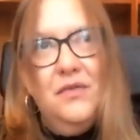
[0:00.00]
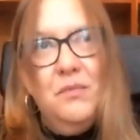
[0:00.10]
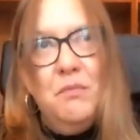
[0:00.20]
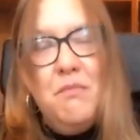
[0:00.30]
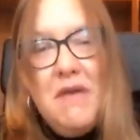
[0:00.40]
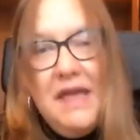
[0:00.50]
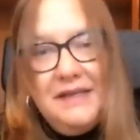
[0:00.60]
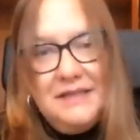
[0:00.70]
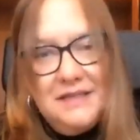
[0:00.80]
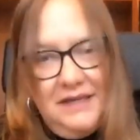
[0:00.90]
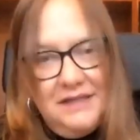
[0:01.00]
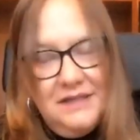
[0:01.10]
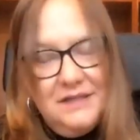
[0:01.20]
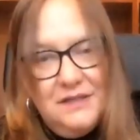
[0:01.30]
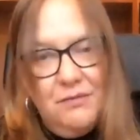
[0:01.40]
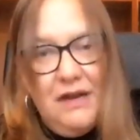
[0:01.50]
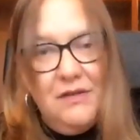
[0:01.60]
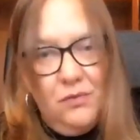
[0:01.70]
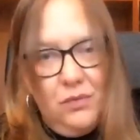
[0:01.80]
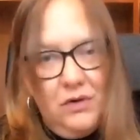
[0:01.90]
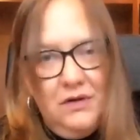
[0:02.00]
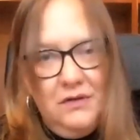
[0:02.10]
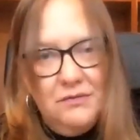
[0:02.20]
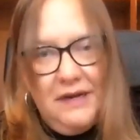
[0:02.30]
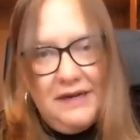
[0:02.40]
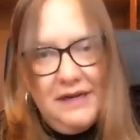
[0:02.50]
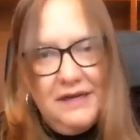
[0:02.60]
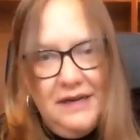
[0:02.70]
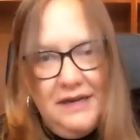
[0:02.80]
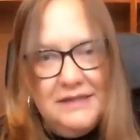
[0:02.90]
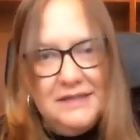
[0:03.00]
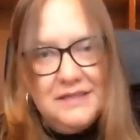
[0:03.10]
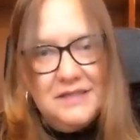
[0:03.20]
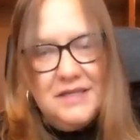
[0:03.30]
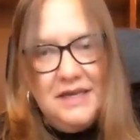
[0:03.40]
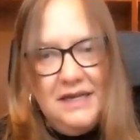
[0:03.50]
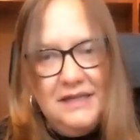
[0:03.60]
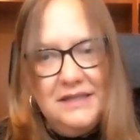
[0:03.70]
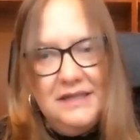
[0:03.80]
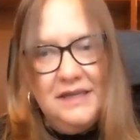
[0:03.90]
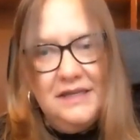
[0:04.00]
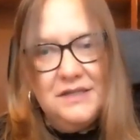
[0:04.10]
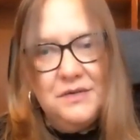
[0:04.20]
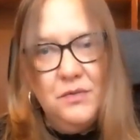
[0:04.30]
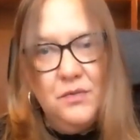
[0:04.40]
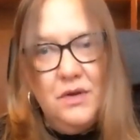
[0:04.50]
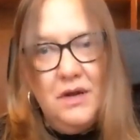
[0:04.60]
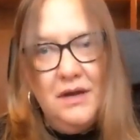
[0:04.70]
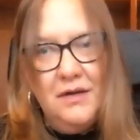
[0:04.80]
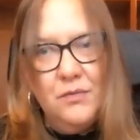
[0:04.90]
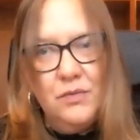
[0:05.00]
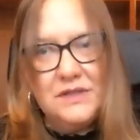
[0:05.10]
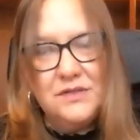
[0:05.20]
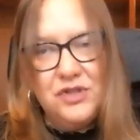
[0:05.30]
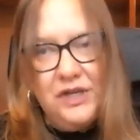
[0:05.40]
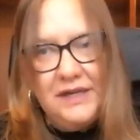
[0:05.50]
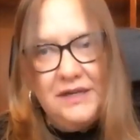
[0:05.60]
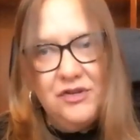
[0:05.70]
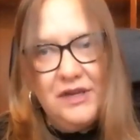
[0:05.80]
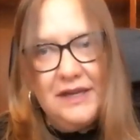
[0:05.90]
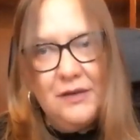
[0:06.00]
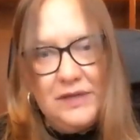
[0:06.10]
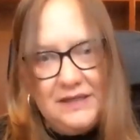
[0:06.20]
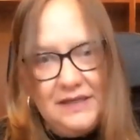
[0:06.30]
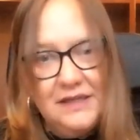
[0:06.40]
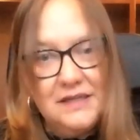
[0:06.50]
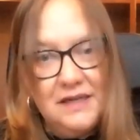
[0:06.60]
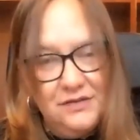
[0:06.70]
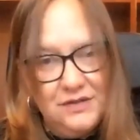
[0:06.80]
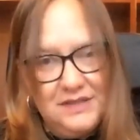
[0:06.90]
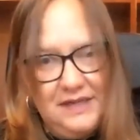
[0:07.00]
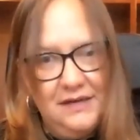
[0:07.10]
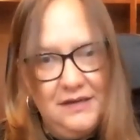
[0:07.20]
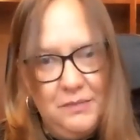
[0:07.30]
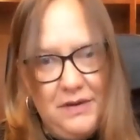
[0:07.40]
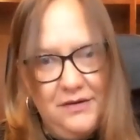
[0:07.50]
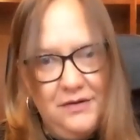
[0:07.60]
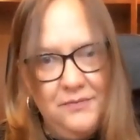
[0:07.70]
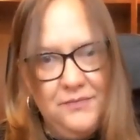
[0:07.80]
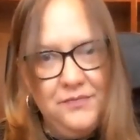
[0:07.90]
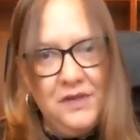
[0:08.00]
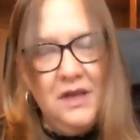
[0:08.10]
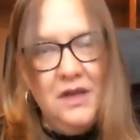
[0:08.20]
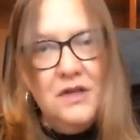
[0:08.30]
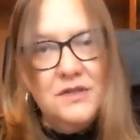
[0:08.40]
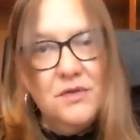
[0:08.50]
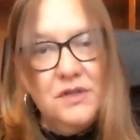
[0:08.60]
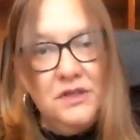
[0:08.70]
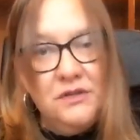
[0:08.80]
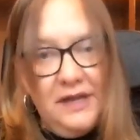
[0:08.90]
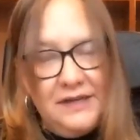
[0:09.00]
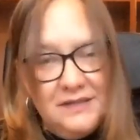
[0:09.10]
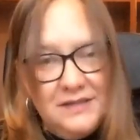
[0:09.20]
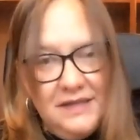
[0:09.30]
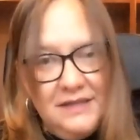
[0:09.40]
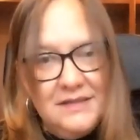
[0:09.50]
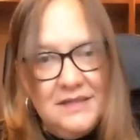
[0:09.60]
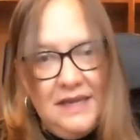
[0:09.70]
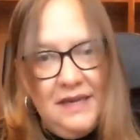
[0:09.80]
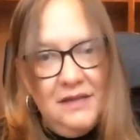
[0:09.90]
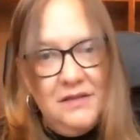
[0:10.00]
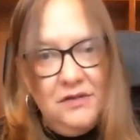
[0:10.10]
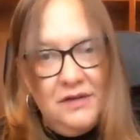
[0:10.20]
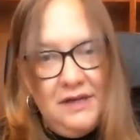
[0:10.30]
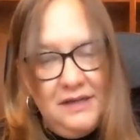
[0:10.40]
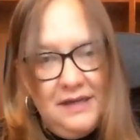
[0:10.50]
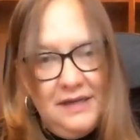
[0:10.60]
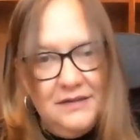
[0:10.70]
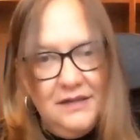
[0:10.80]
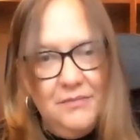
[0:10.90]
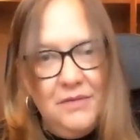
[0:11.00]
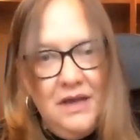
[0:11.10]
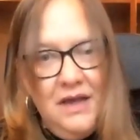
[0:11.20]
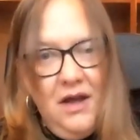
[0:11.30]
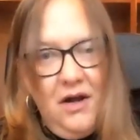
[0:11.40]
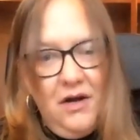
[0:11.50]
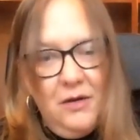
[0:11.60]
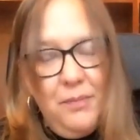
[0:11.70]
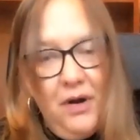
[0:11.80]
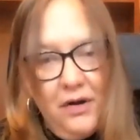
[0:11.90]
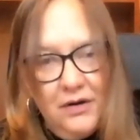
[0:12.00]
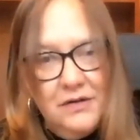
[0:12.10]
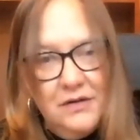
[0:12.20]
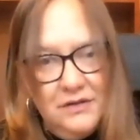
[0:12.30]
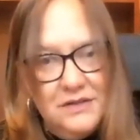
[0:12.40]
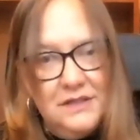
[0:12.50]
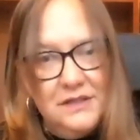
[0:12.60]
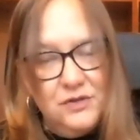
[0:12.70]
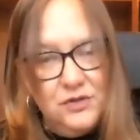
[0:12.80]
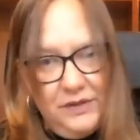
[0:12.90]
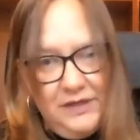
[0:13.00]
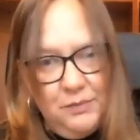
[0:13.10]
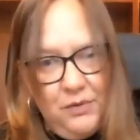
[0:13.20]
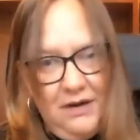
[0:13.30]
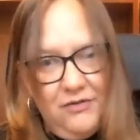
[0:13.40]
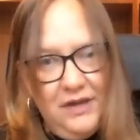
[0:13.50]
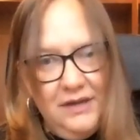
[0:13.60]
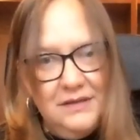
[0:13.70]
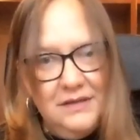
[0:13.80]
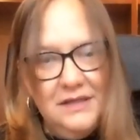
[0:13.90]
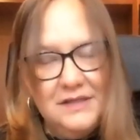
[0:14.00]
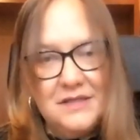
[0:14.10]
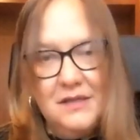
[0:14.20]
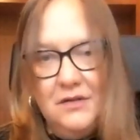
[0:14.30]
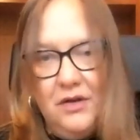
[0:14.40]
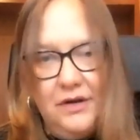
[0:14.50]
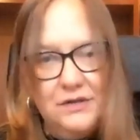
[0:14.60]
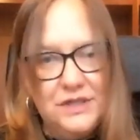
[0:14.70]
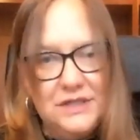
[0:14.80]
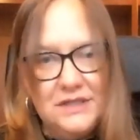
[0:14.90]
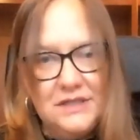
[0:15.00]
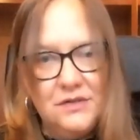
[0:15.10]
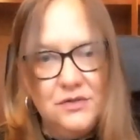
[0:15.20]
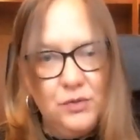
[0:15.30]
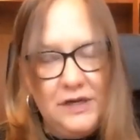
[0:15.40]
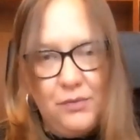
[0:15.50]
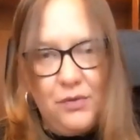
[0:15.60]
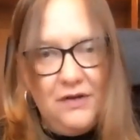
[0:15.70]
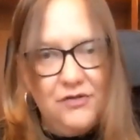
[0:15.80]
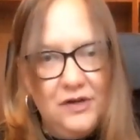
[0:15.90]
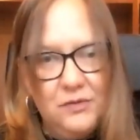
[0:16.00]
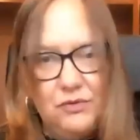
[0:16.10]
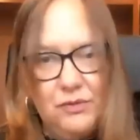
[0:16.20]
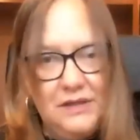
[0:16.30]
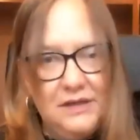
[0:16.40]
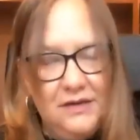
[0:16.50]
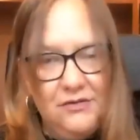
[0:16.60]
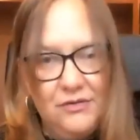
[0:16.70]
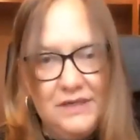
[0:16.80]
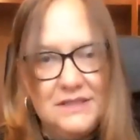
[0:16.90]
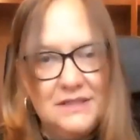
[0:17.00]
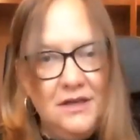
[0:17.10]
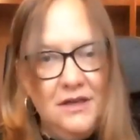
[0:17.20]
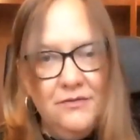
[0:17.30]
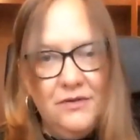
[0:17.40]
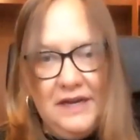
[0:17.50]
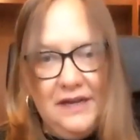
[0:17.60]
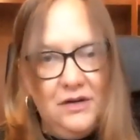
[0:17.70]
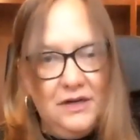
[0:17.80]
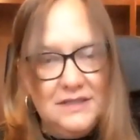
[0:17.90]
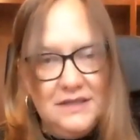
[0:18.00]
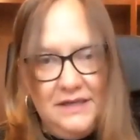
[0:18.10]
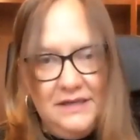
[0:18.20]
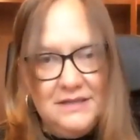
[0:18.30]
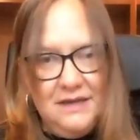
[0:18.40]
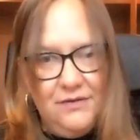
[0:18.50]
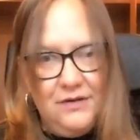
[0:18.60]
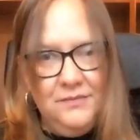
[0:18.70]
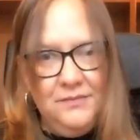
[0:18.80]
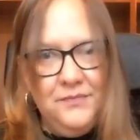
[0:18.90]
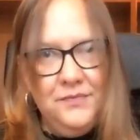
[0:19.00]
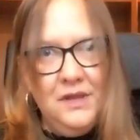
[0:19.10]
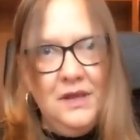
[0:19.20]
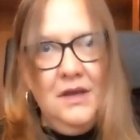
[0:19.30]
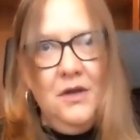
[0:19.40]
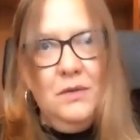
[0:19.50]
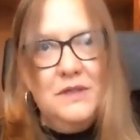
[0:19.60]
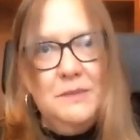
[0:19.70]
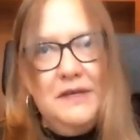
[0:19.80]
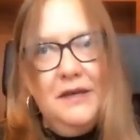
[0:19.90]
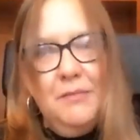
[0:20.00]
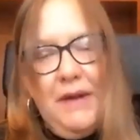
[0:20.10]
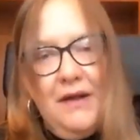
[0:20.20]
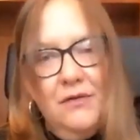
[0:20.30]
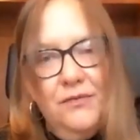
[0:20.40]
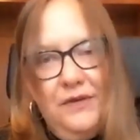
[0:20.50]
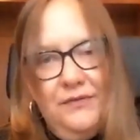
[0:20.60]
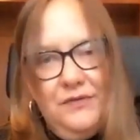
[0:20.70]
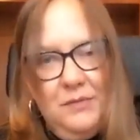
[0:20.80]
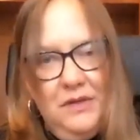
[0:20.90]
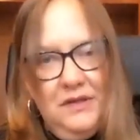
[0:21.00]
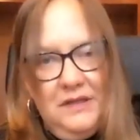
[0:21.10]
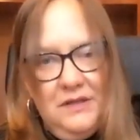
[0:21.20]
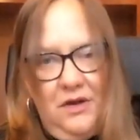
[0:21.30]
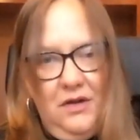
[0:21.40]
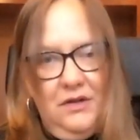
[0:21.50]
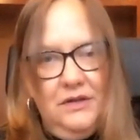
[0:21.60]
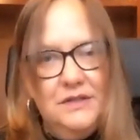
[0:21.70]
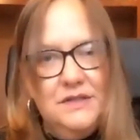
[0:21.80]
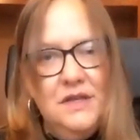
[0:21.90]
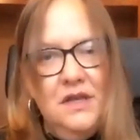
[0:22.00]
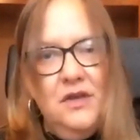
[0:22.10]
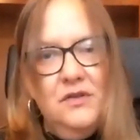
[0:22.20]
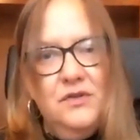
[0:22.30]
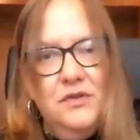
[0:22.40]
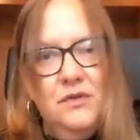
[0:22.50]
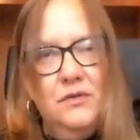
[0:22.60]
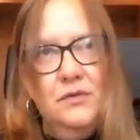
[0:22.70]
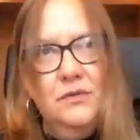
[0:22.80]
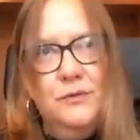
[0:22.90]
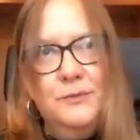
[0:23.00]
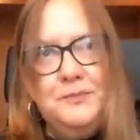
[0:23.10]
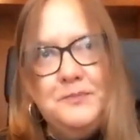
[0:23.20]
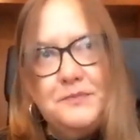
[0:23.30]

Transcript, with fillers: many scientists around the world recognized that it um, was changing and we needed to understand it better. So the United States and the United Kingdom are partners in a joint project. It's the largest joint project between the countries for Antarctic science ever we're spending about $50 million to